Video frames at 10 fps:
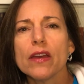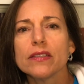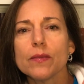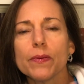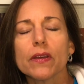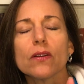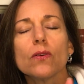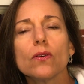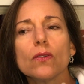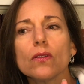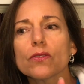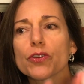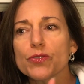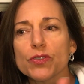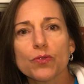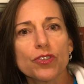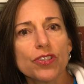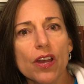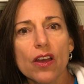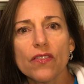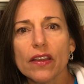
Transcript: Typical grocery store shelf,